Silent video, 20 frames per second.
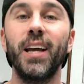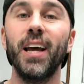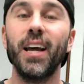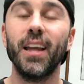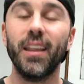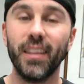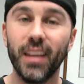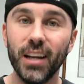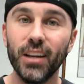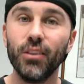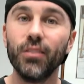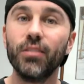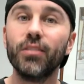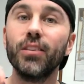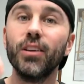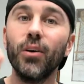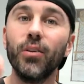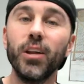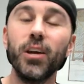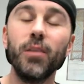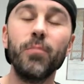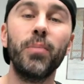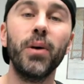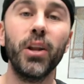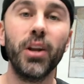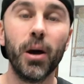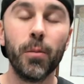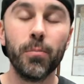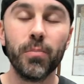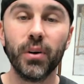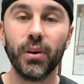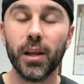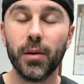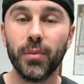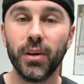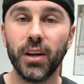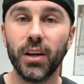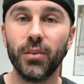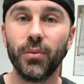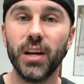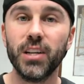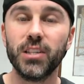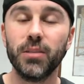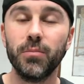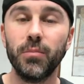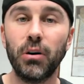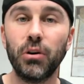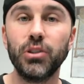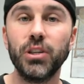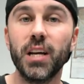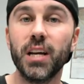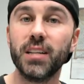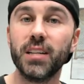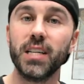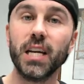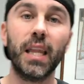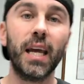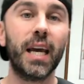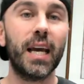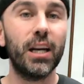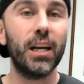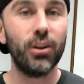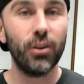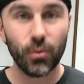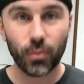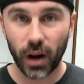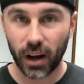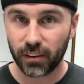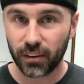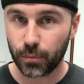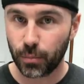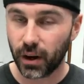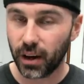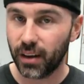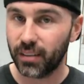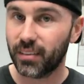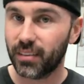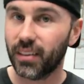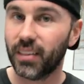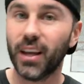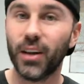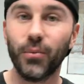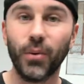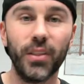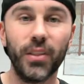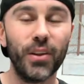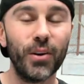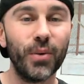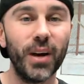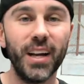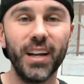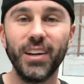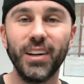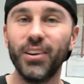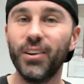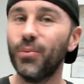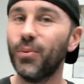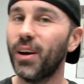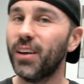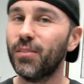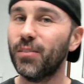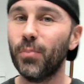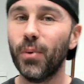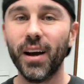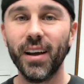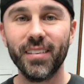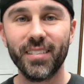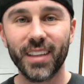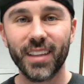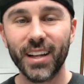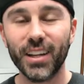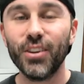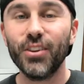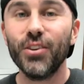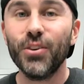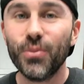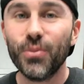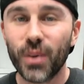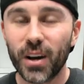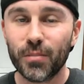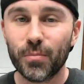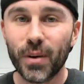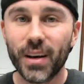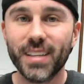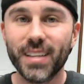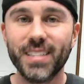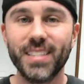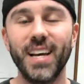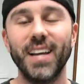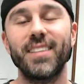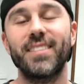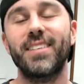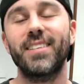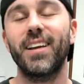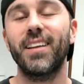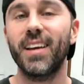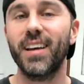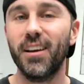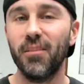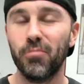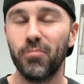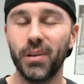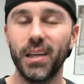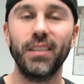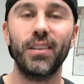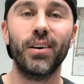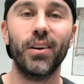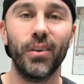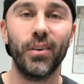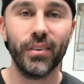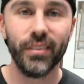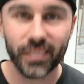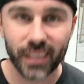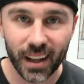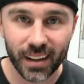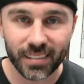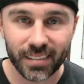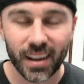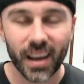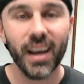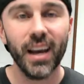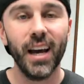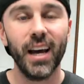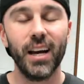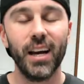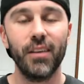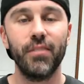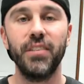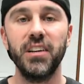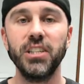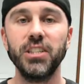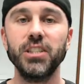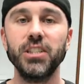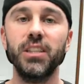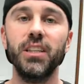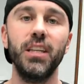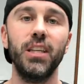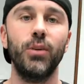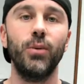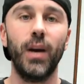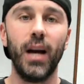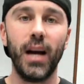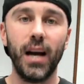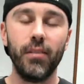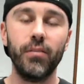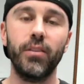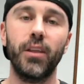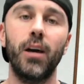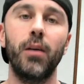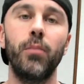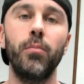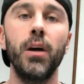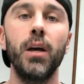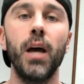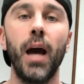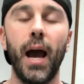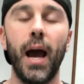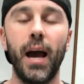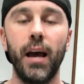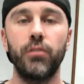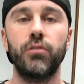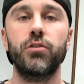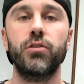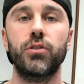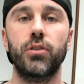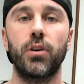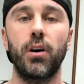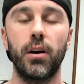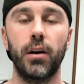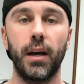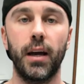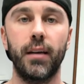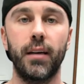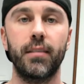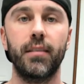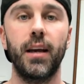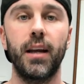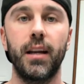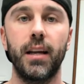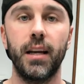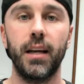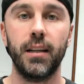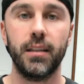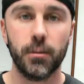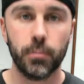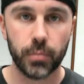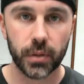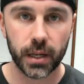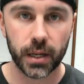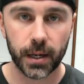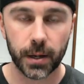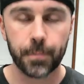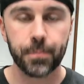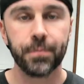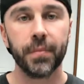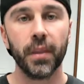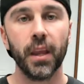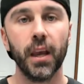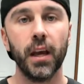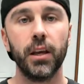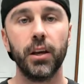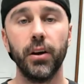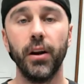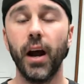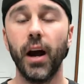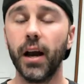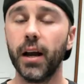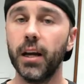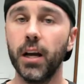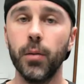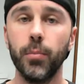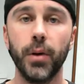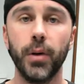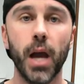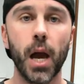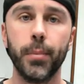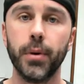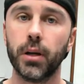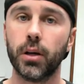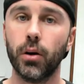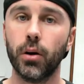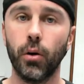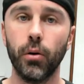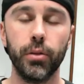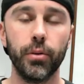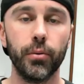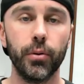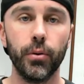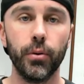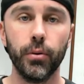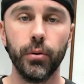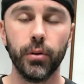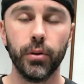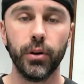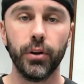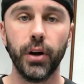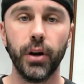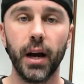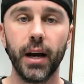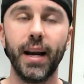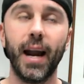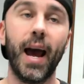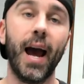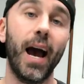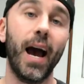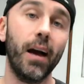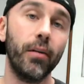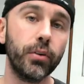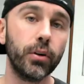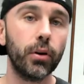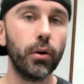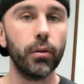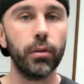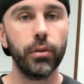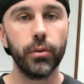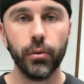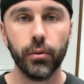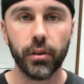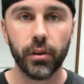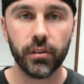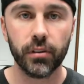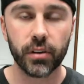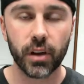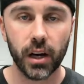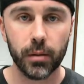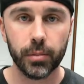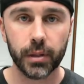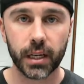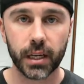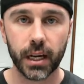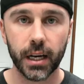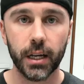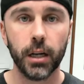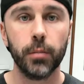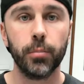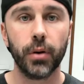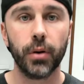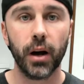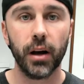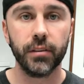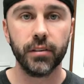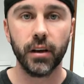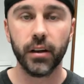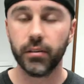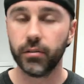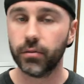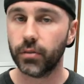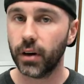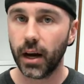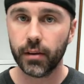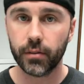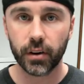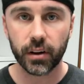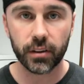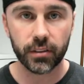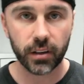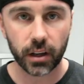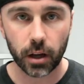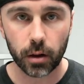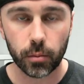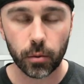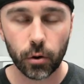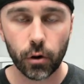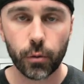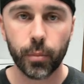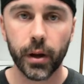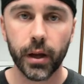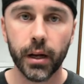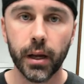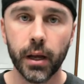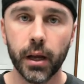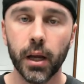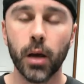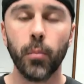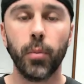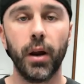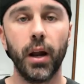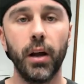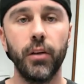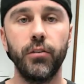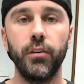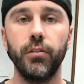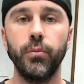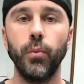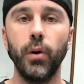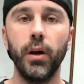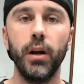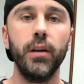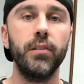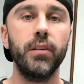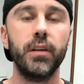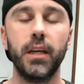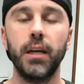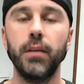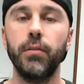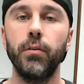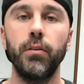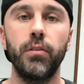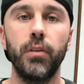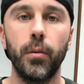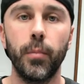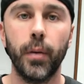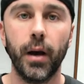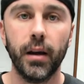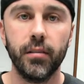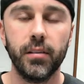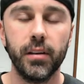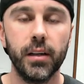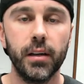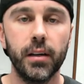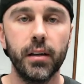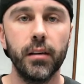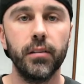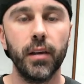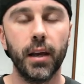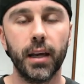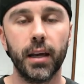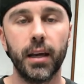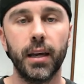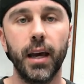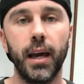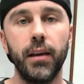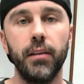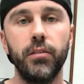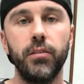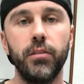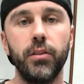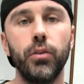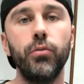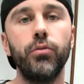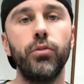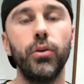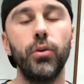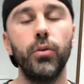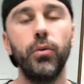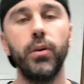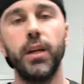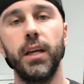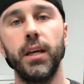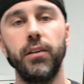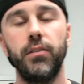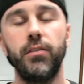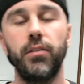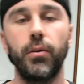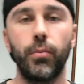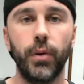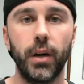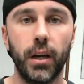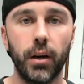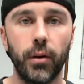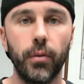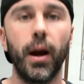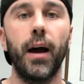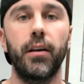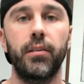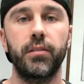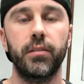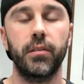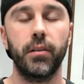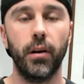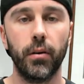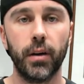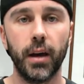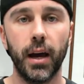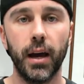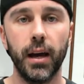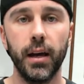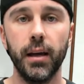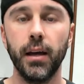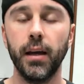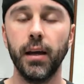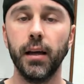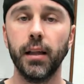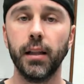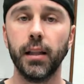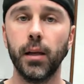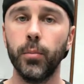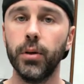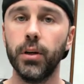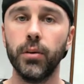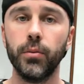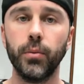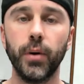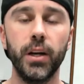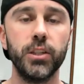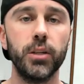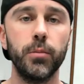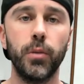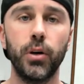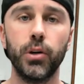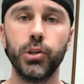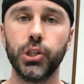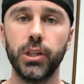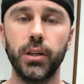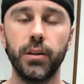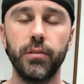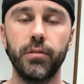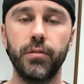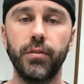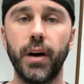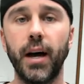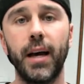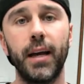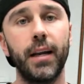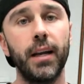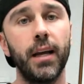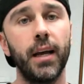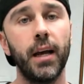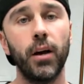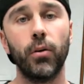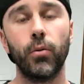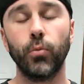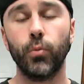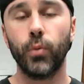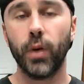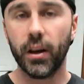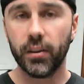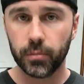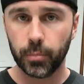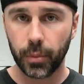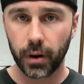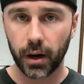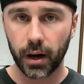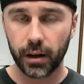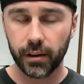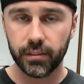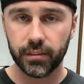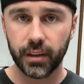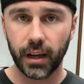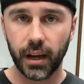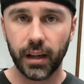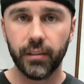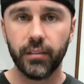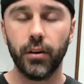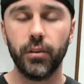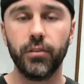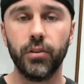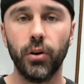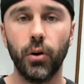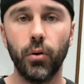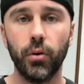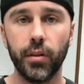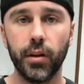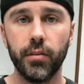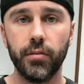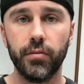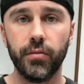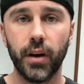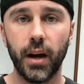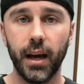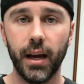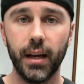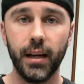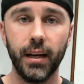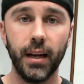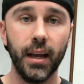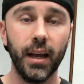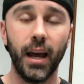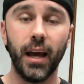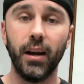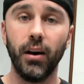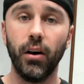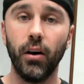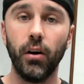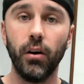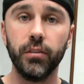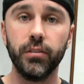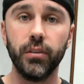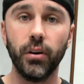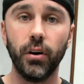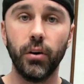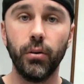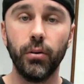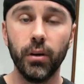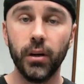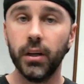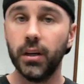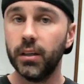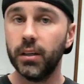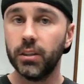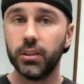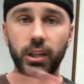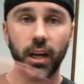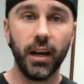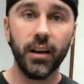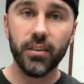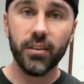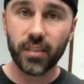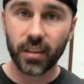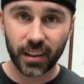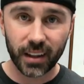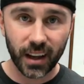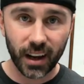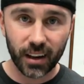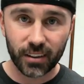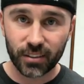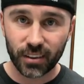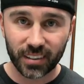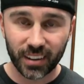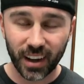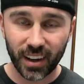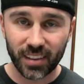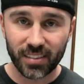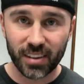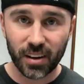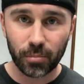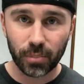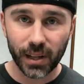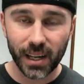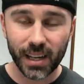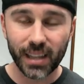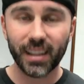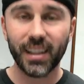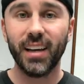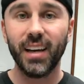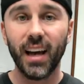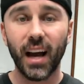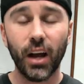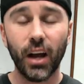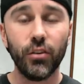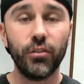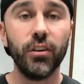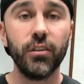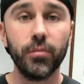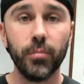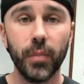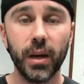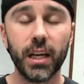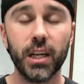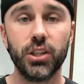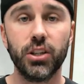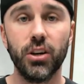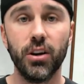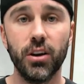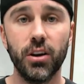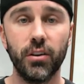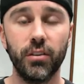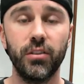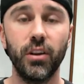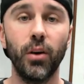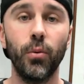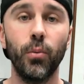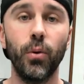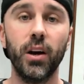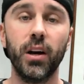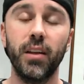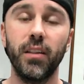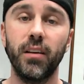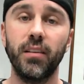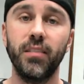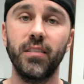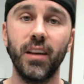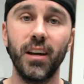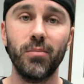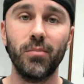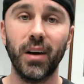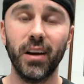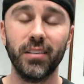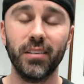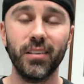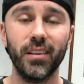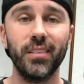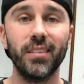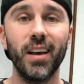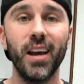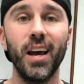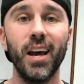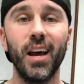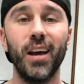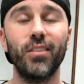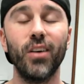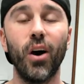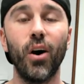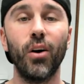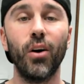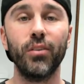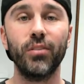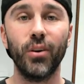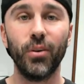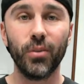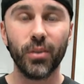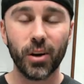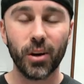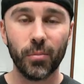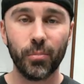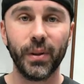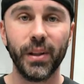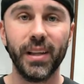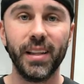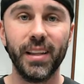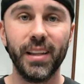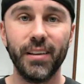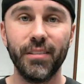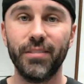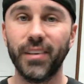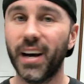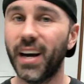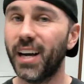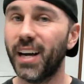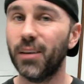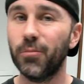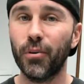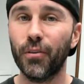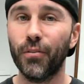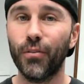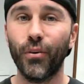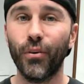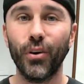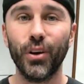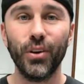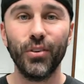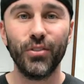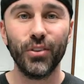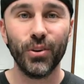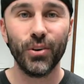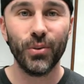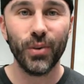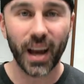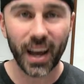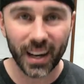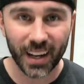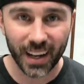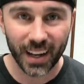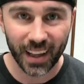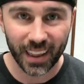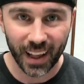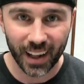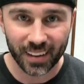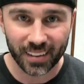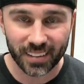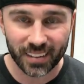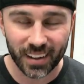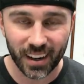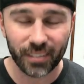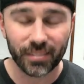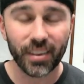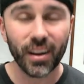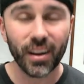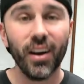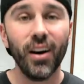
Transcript: And then you slowly build up their limited range of motion until they can do rest pause. And then when they're ready to do rest pause, then you do rest pause sets till they complete their whole sets. And eventually you have them as strong as they need to be. You're not going to be able to go through, you're not going to have to go through this complicated process for every single movement, but I just wanted to give you some ideas in case you do need to regress, okay? Limited range of motion is fine. Rest pause sets are totally fine. And also changing the exercise completely and just making sure you're still working the same muscles is also completely fine before you do any of that stuff.